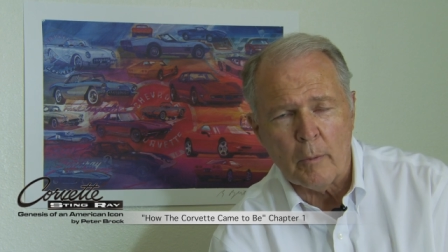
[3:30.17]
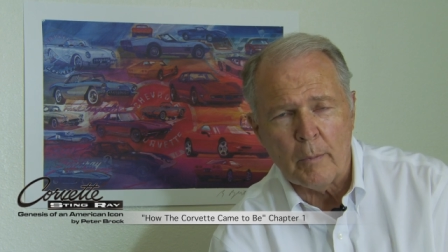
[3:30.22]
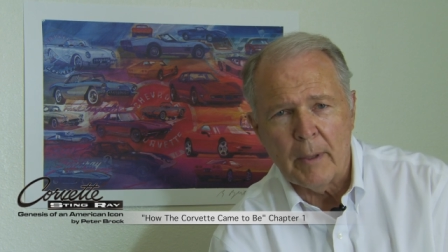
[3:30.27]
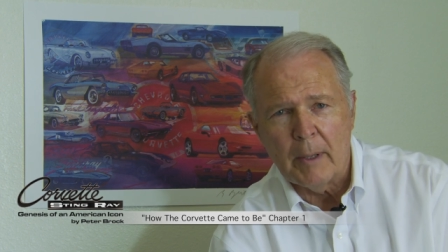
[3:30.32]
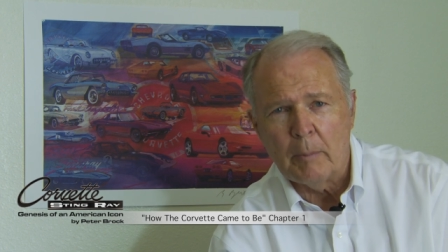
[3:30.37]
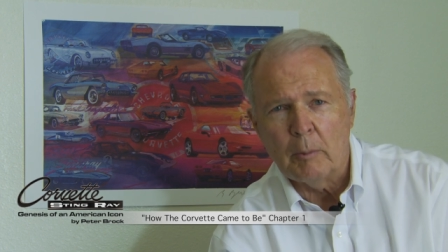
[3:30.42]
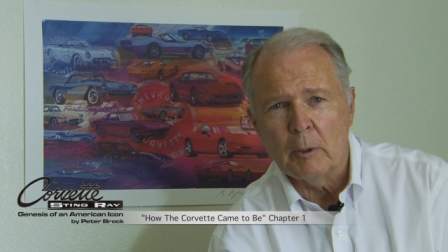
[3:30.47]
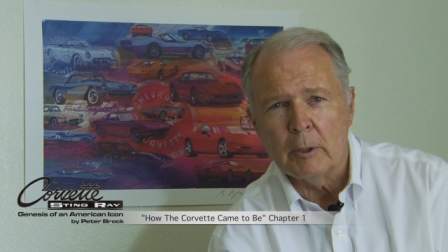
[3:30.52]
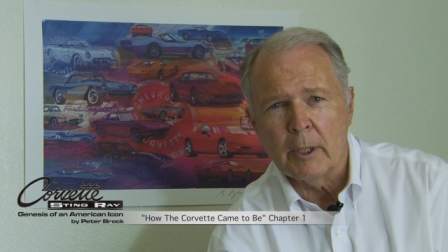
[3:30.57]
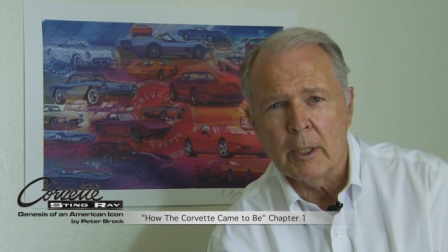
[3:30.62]

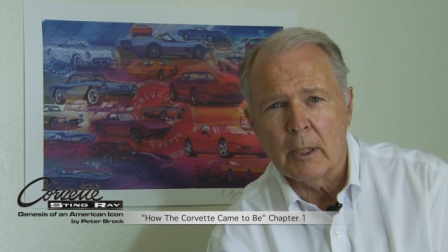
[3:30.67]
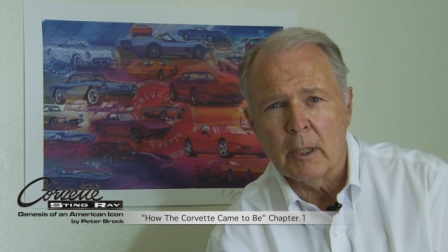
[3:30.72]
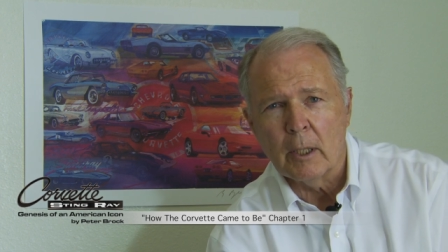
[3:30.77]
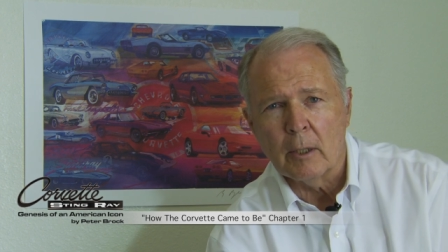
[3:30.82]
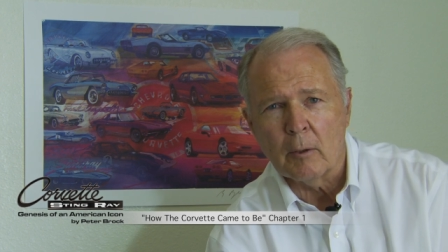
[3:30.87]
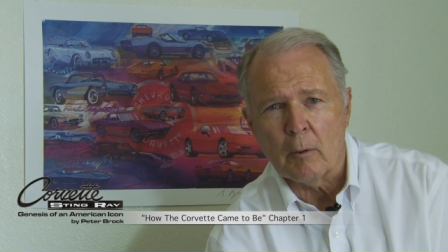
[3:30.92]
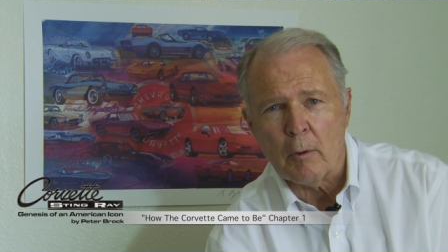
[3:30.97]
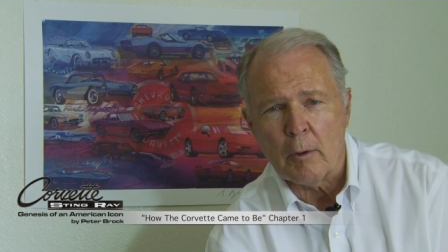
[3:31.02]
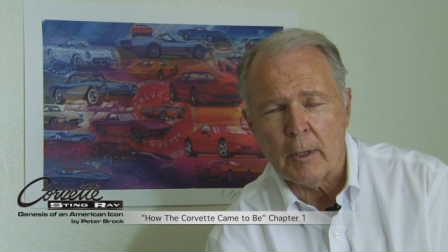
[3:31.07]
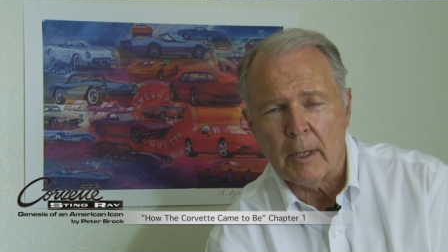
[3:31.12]
People didn't
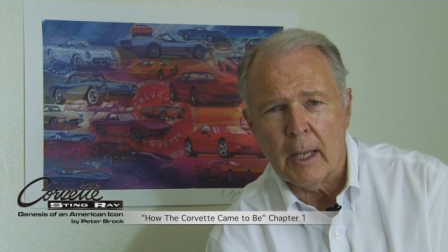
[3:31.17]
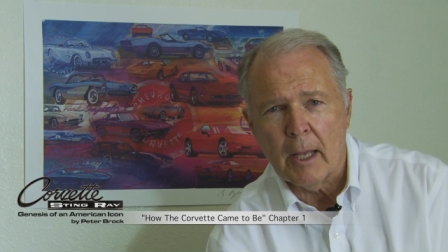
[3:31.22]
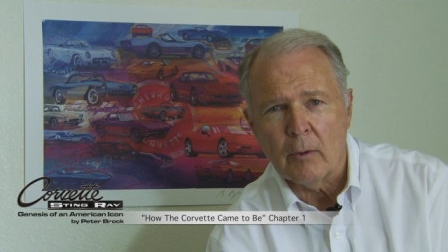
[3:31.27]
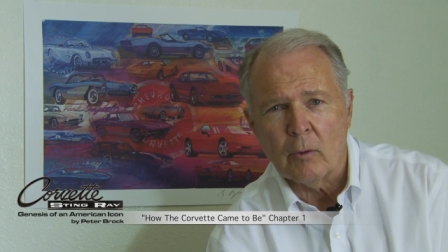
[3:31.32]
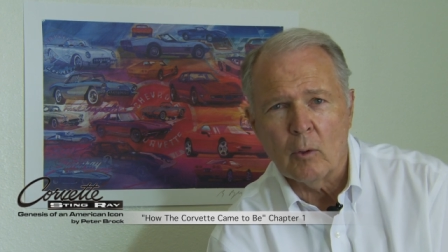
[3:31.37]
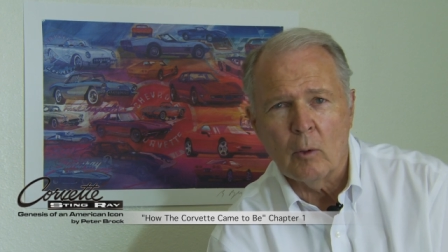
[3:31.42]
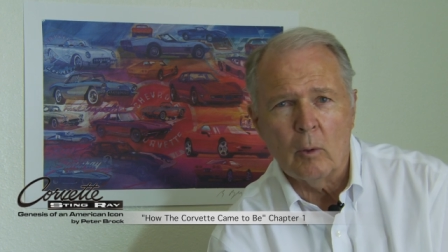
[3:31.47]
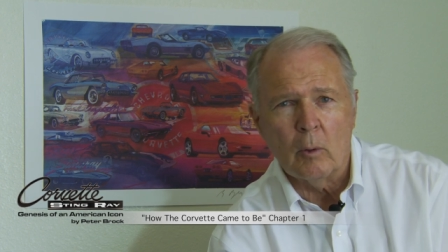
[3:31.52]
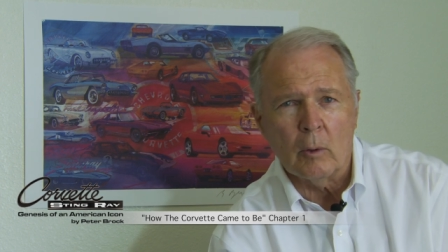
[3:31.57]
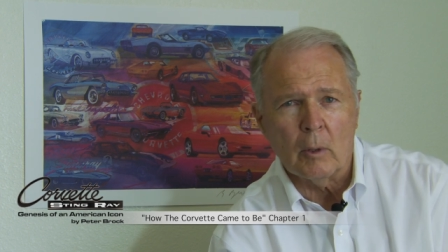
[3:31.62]

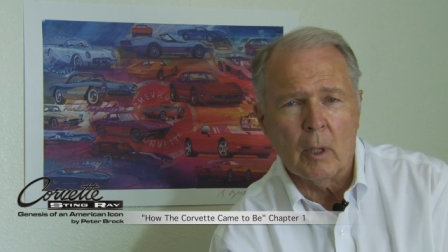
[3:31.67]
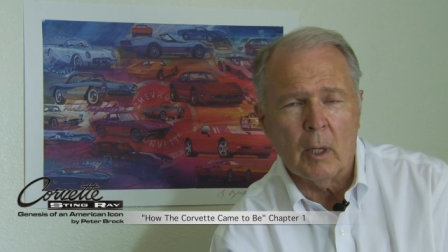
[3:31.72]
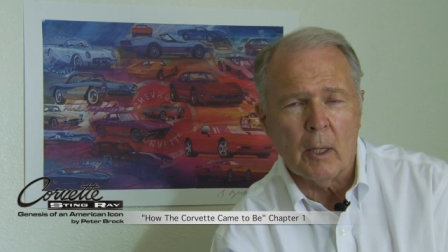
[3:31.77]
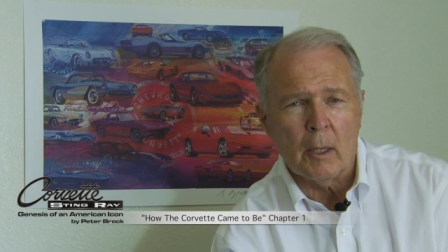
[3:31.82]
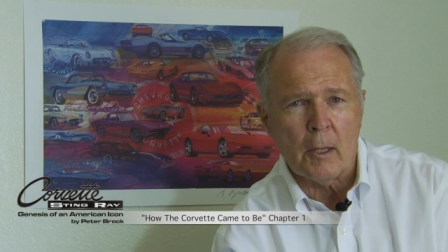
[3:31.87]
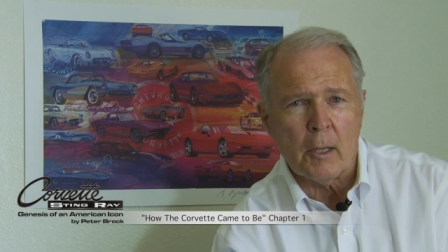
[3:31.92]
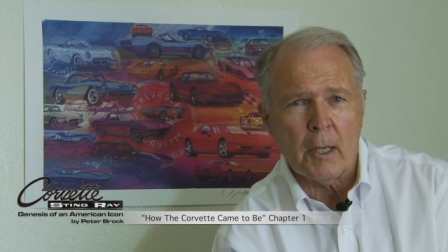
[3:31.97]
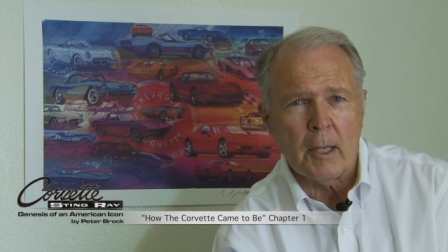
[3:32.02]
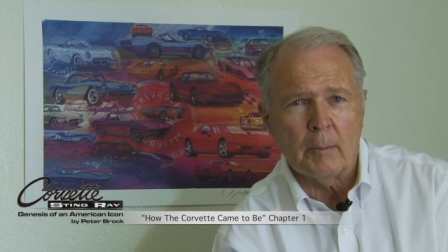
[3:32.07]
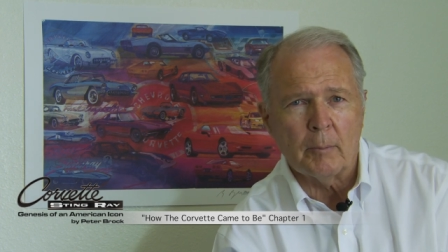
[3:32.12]
understand the whole
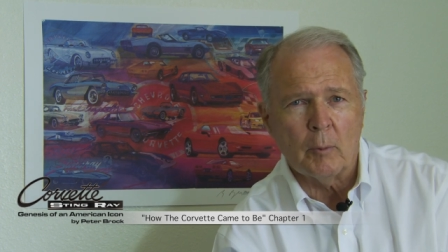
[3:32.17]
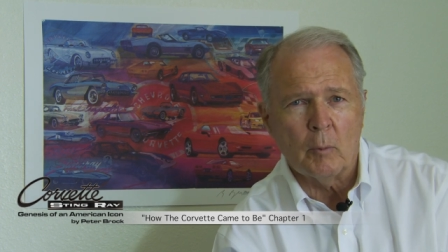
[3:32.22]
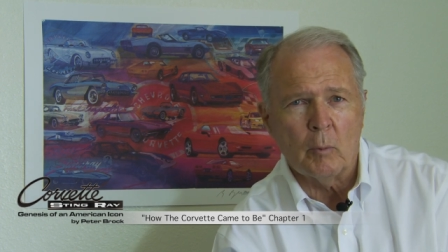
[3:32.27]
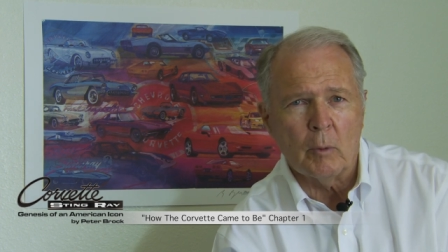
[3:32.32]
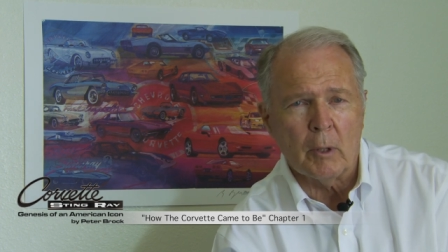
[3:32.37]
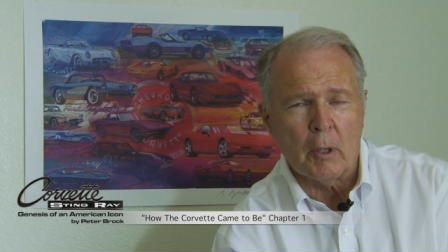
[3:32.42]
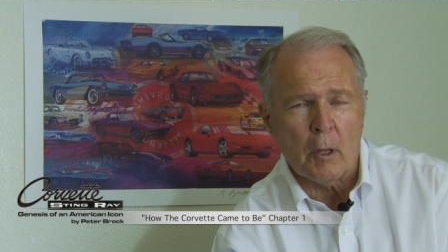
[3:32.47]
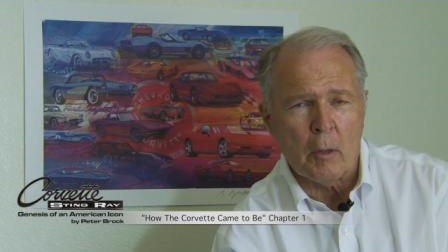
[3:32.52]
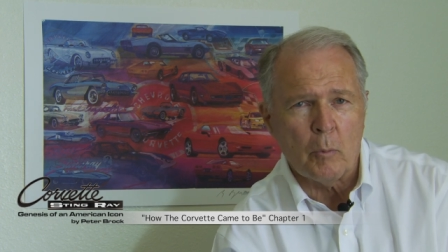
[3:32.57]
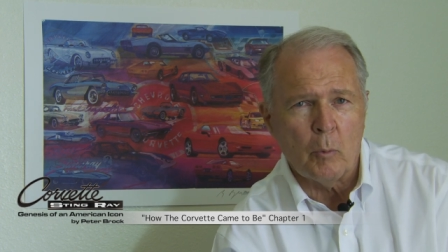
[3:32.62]
concept of
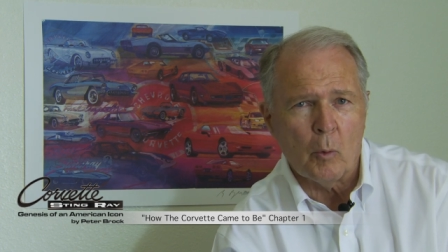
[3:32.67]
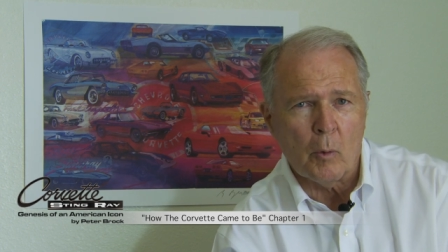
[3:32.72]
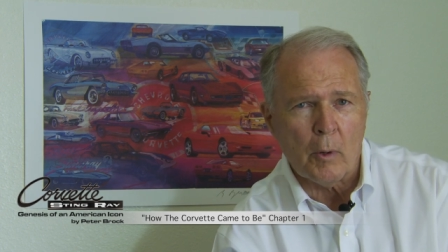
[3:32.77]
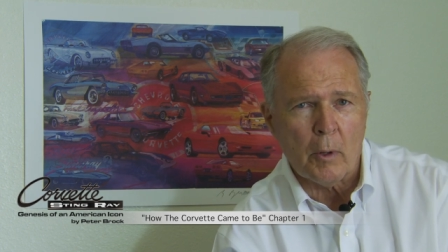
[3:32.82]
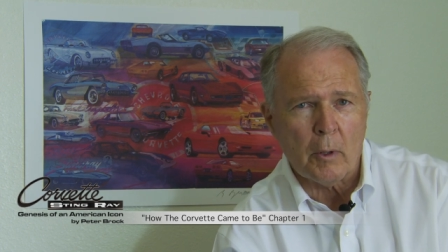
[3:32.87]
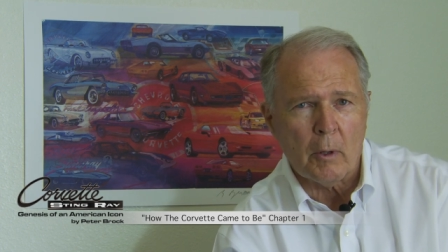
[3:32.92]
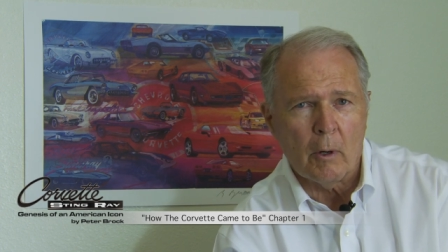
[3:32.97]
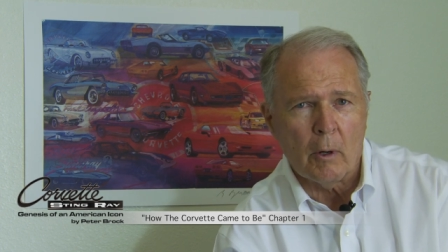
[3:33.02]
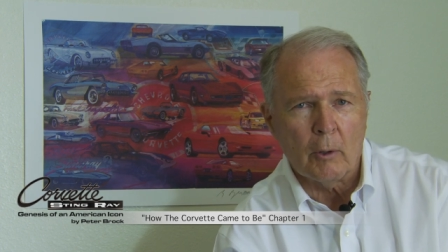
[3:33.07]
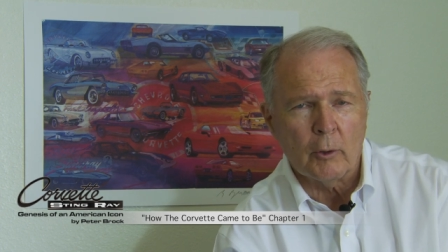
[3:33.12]
what a
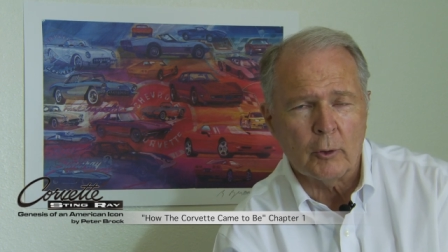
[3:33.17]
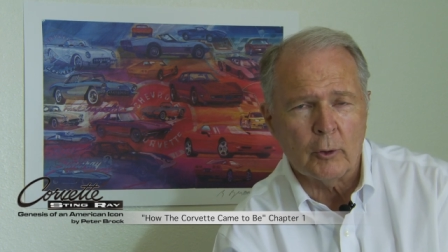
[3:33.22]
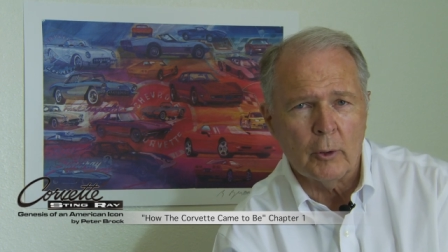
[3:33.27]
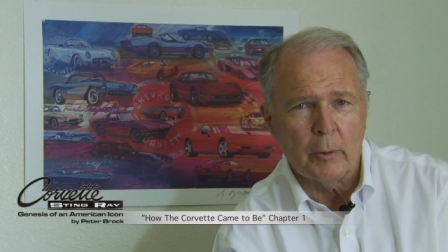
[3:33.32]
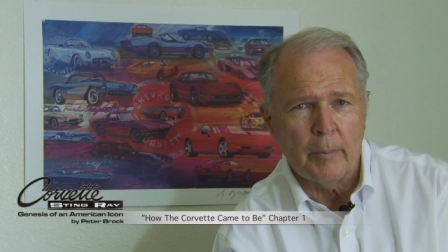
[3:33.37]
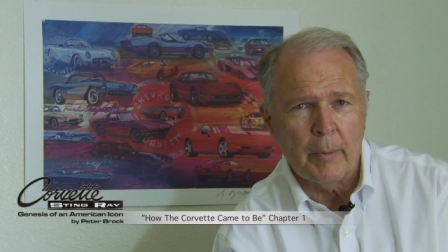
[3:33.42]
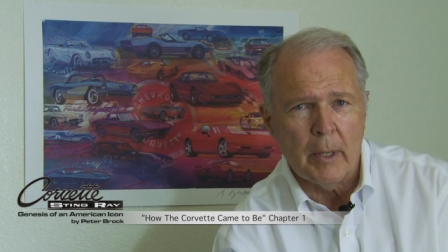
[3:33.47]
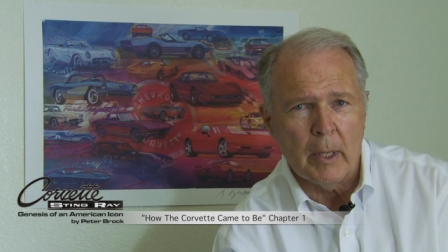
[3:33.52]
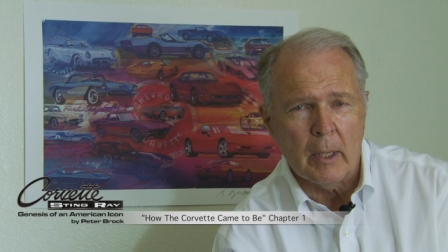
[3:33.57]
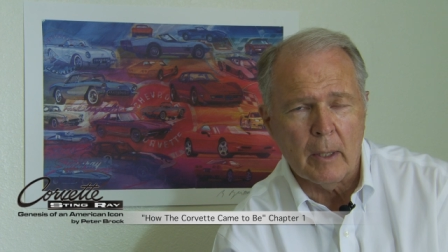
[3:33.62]
sports car
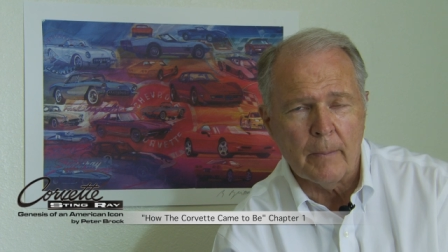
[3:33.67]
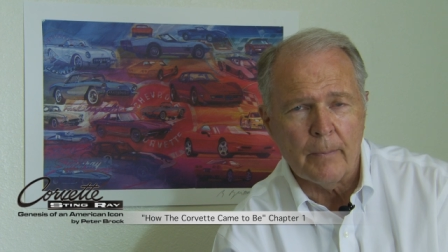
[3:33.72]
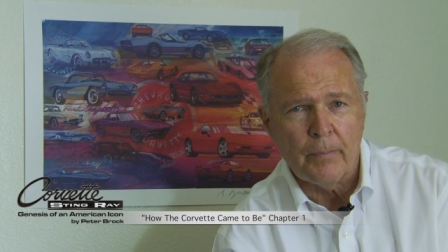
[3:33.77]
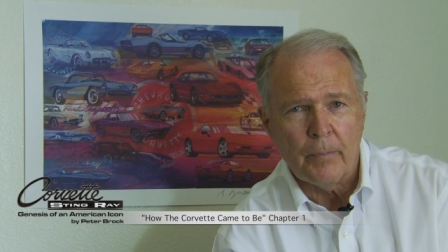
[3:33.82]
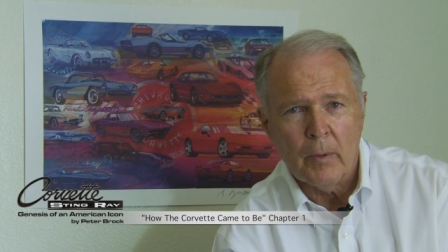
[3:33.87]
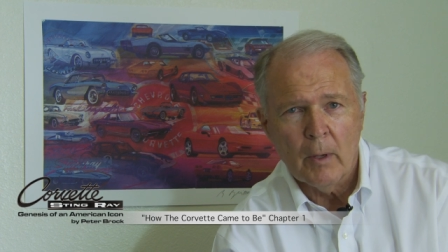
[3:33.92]
should be.